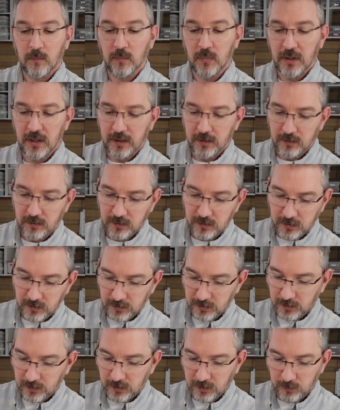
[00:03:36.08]
But
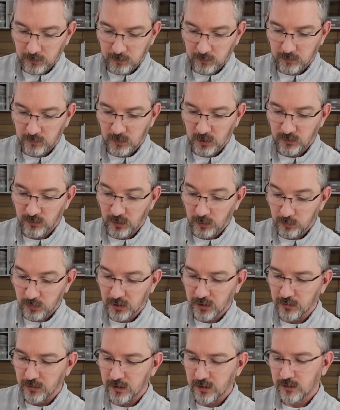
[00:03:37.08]
if I
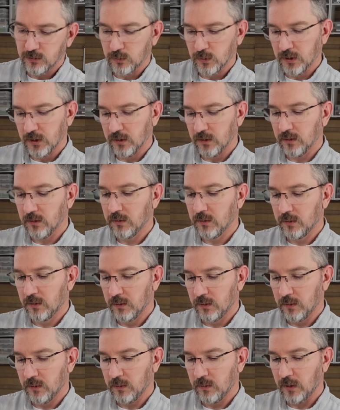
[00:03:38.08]
build this one,
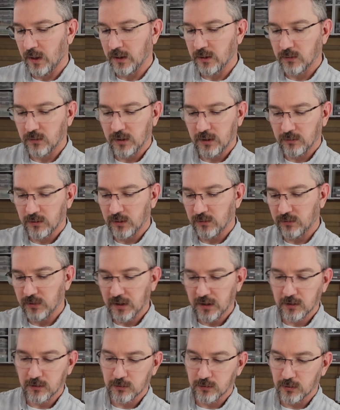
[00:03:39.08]
I don't have any
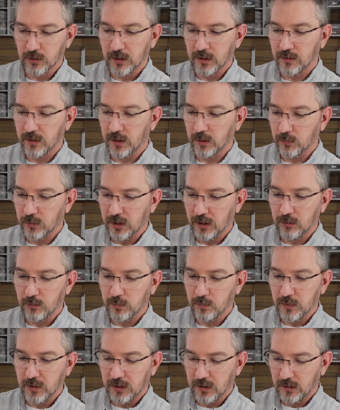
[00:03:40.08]
figures or anything, but I
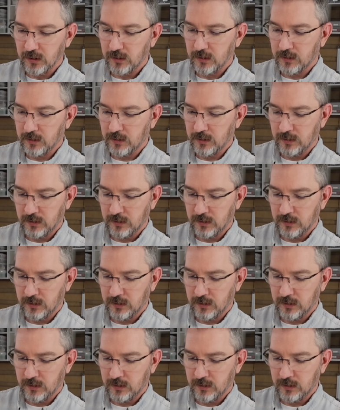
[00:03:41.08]
would be